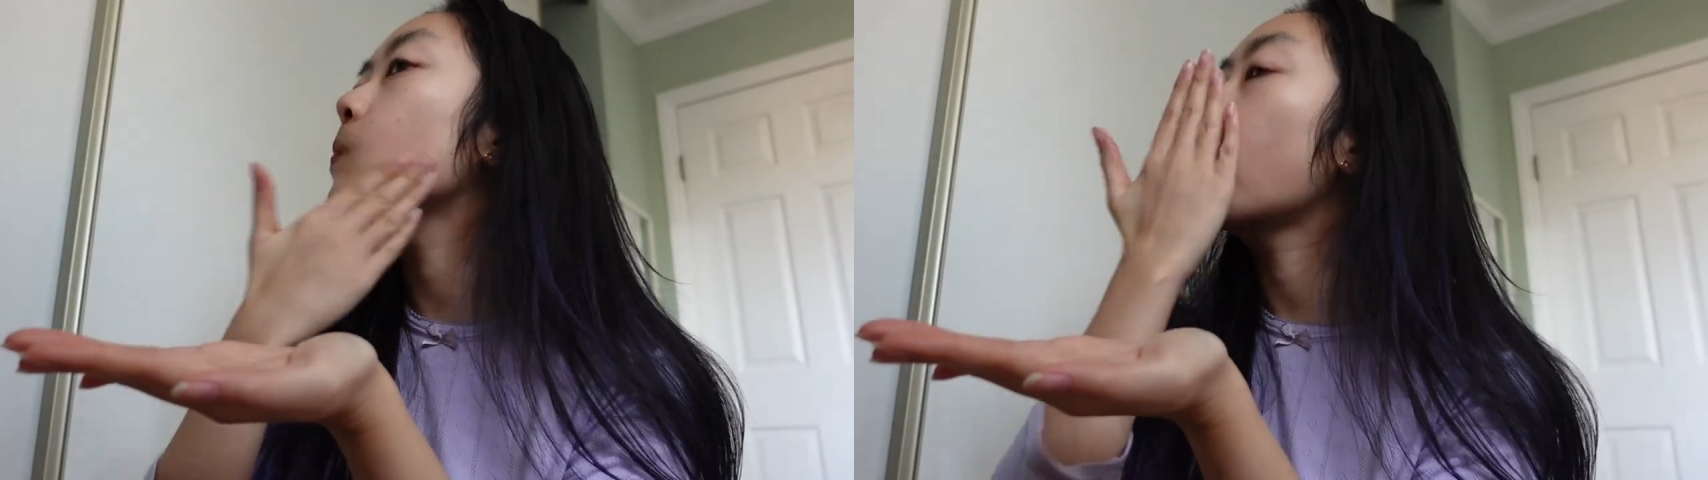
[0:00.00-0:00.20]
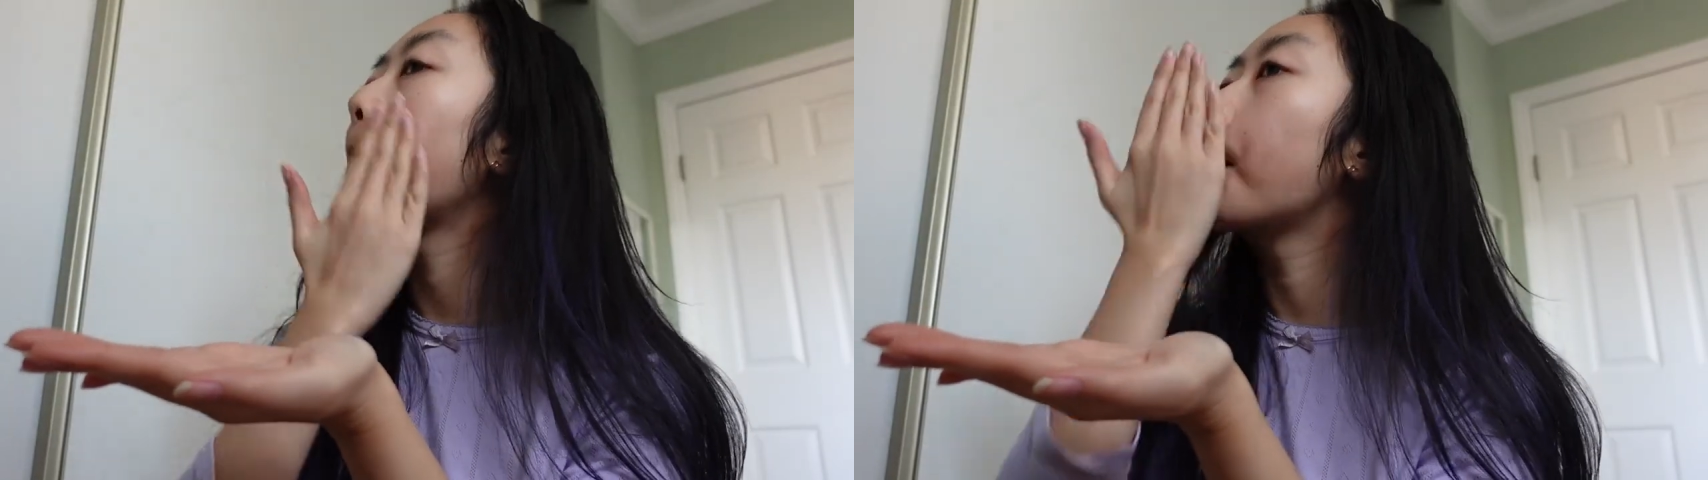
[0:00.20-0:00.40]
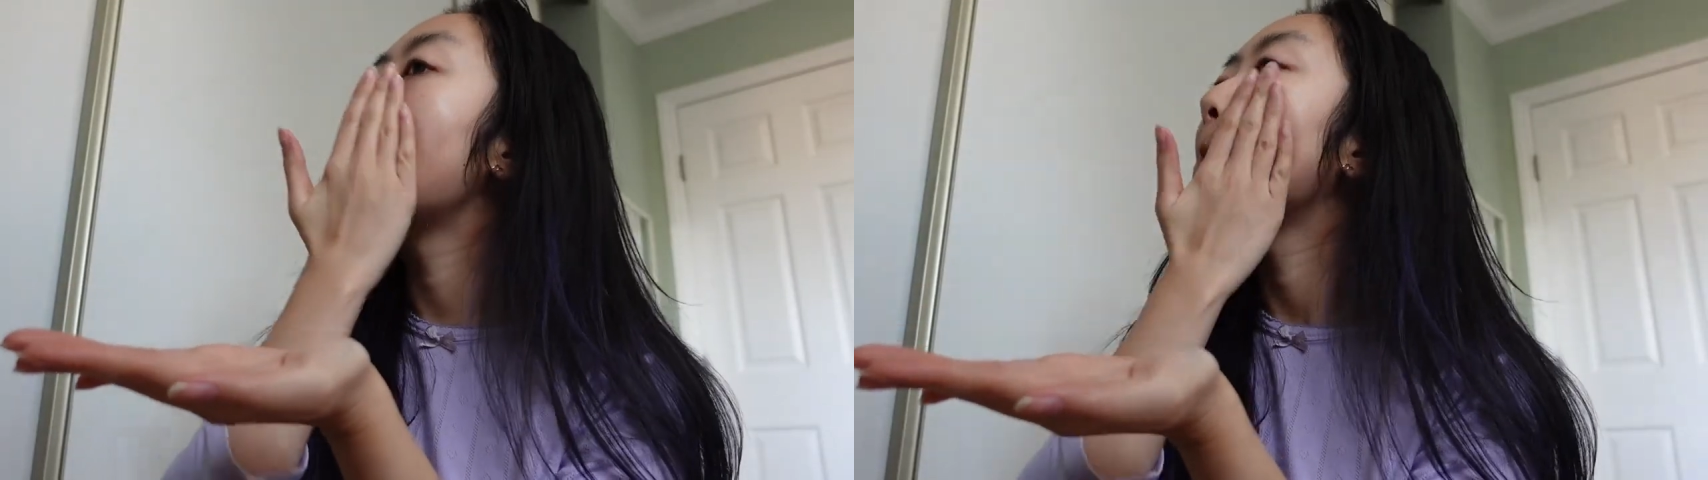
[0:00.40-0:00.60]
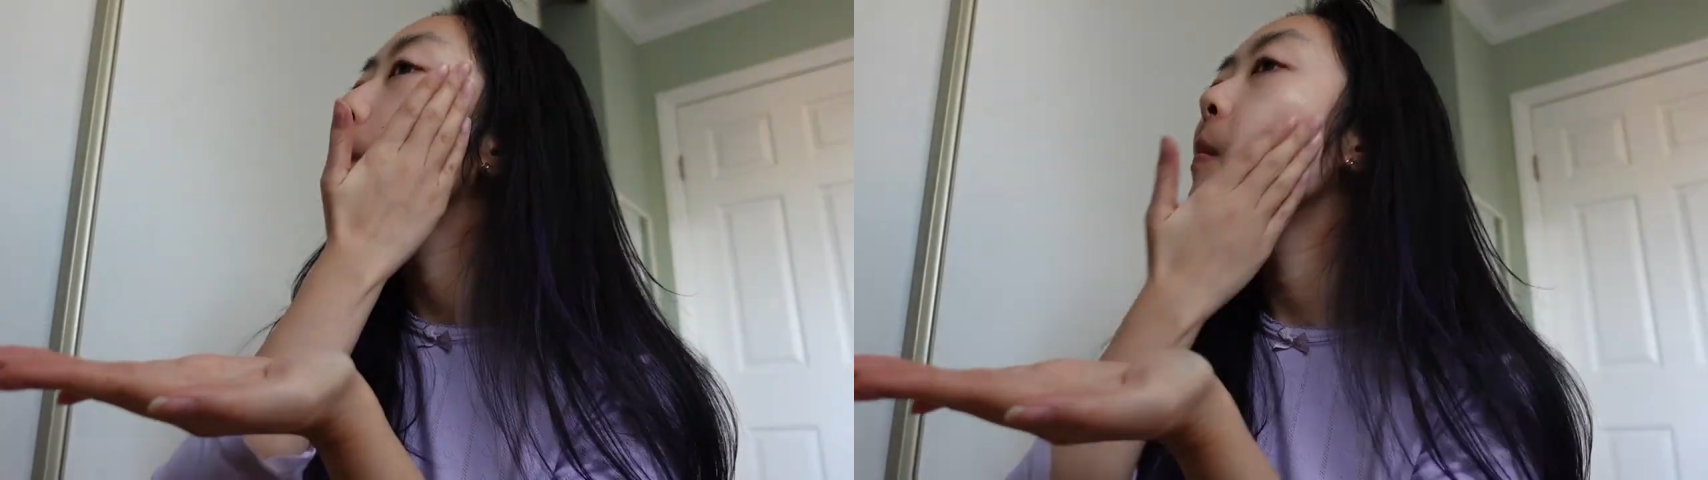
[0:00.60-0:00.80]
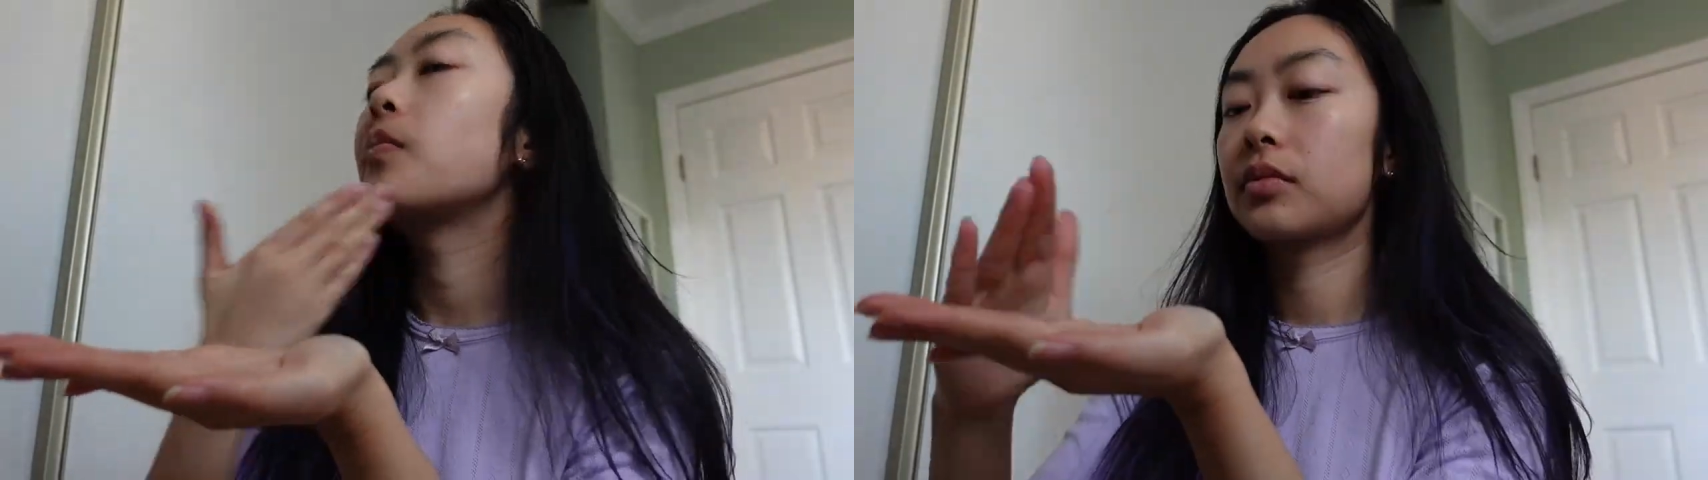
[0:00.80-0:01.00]
skin
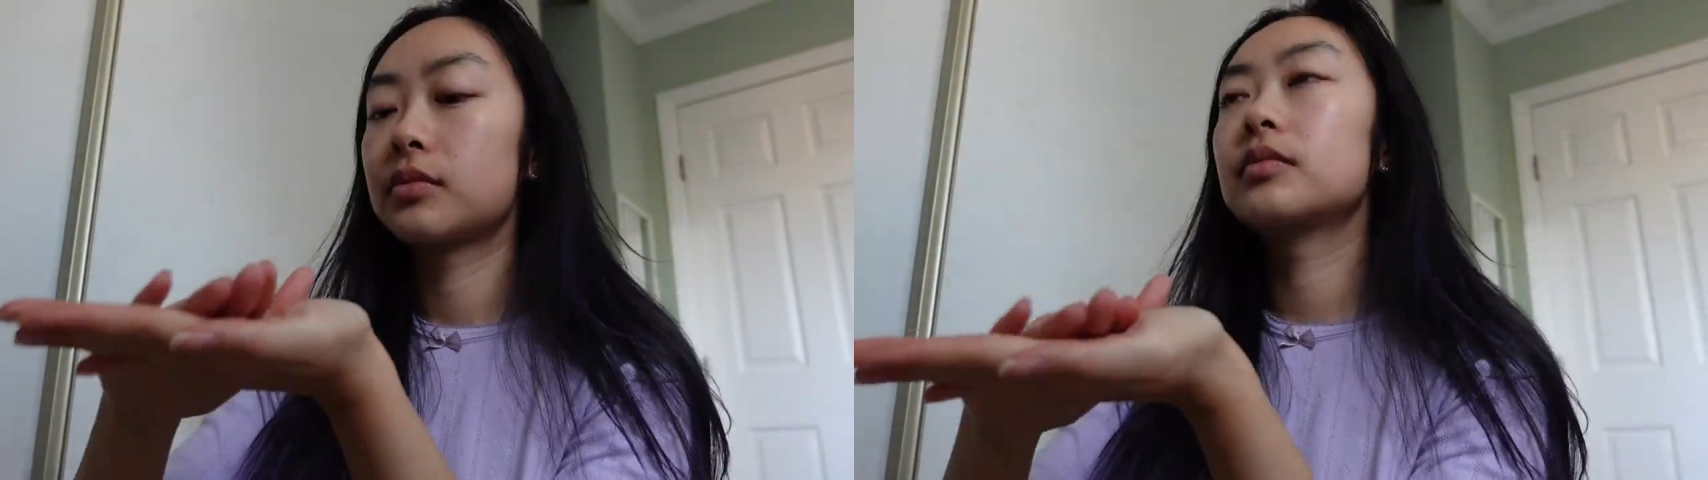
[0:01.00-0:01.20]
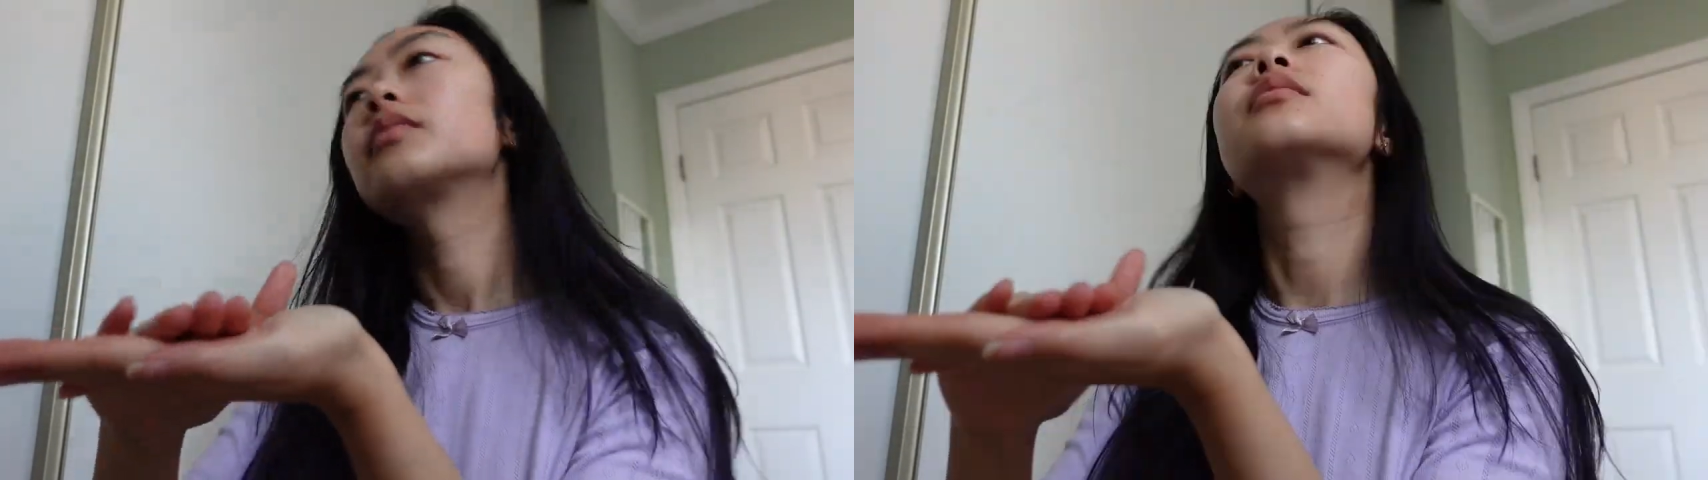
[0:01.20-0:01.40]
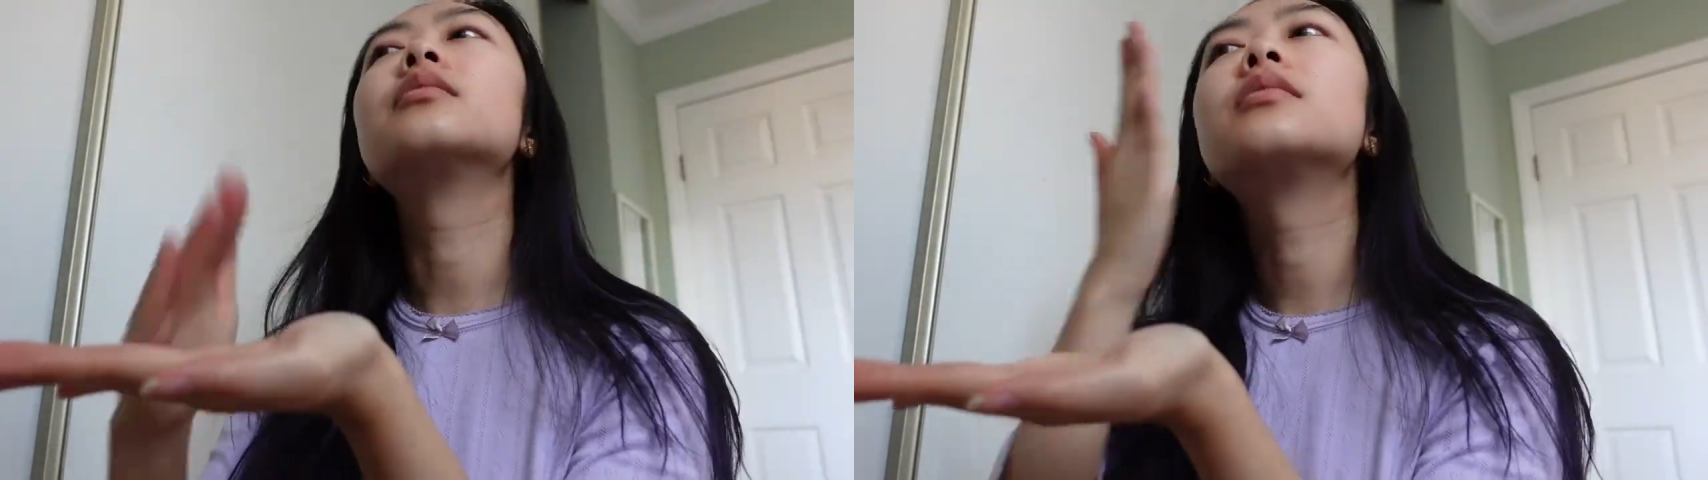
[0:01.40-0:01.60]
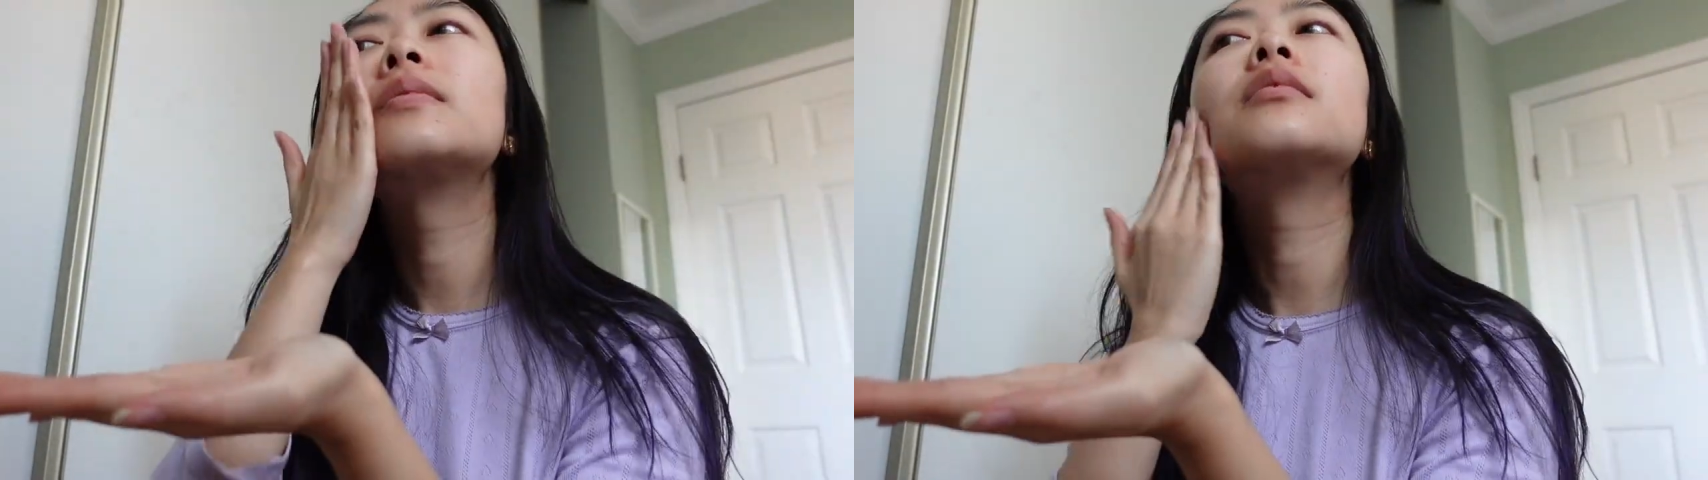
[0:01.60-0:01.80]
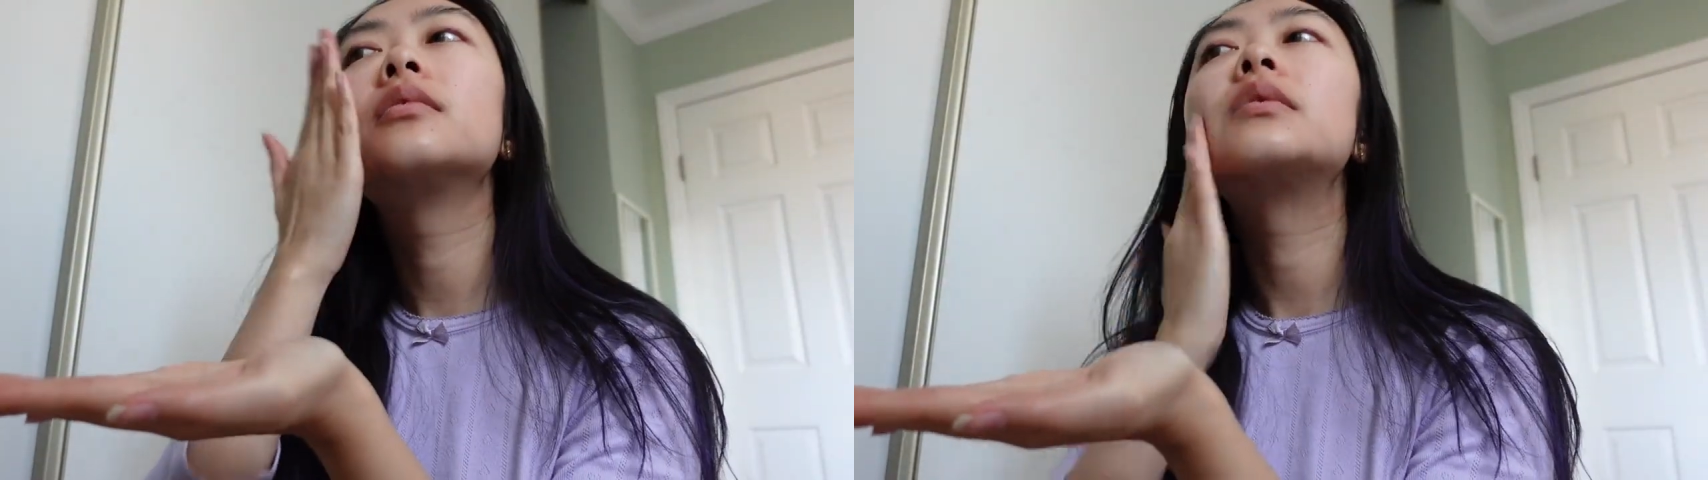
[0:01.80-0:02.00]
and is
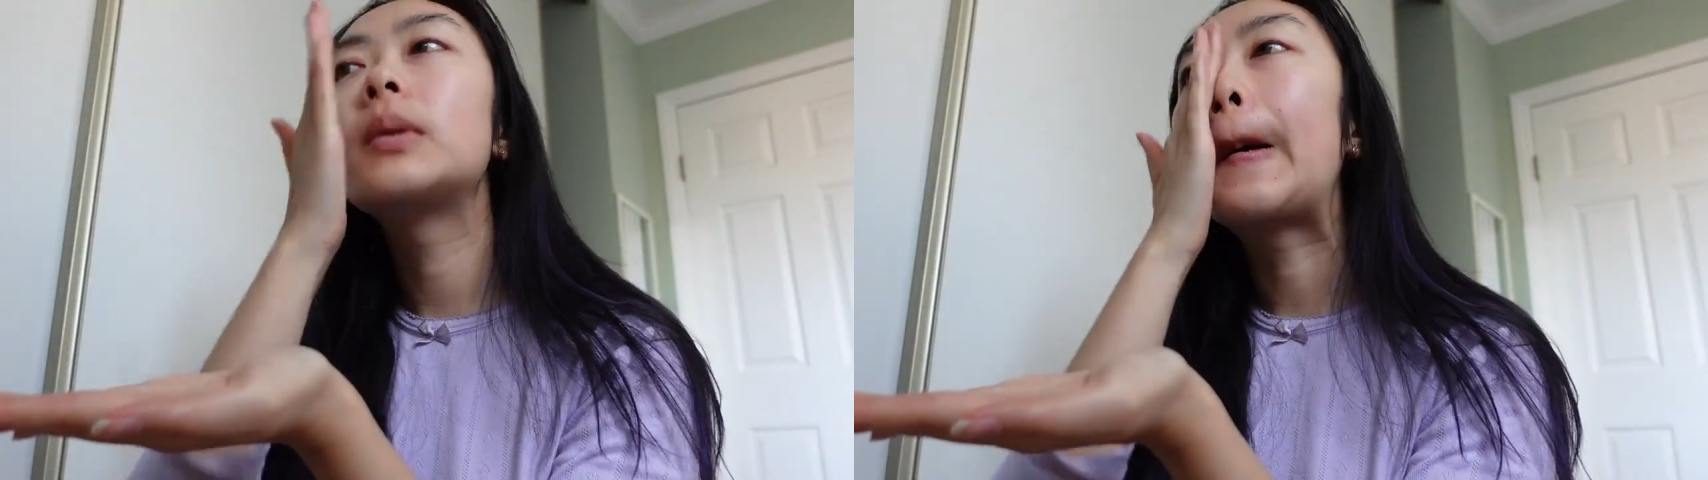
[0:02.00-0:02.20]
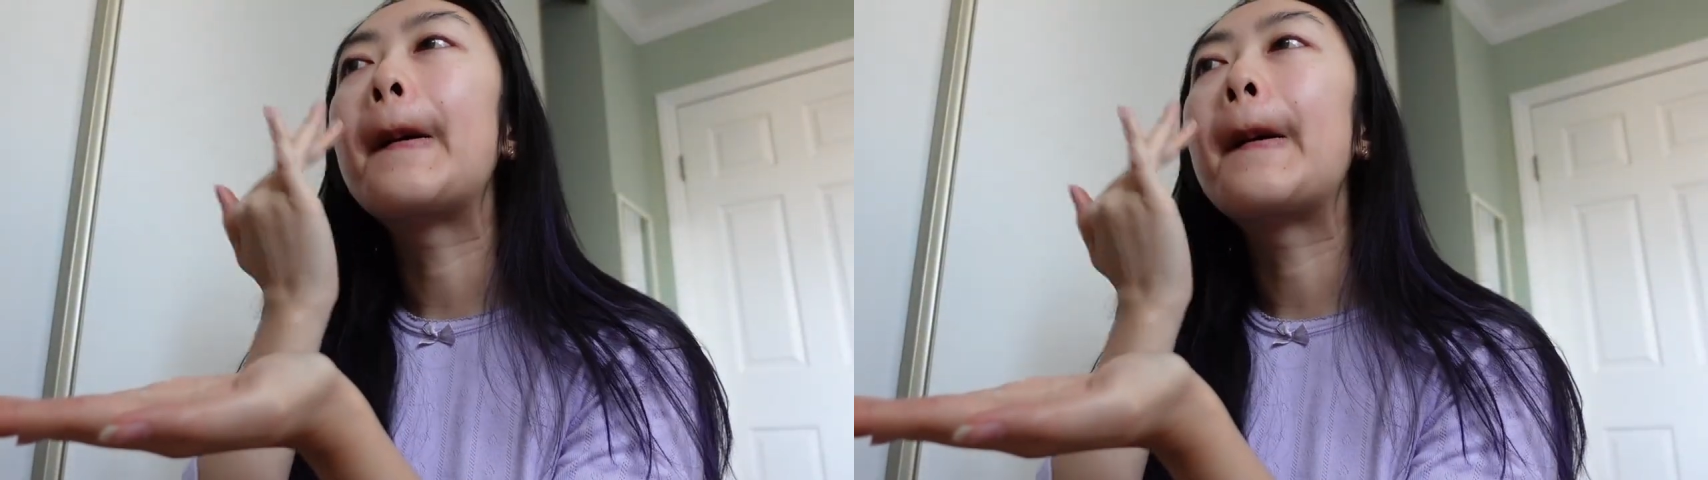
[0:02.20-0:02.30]
great at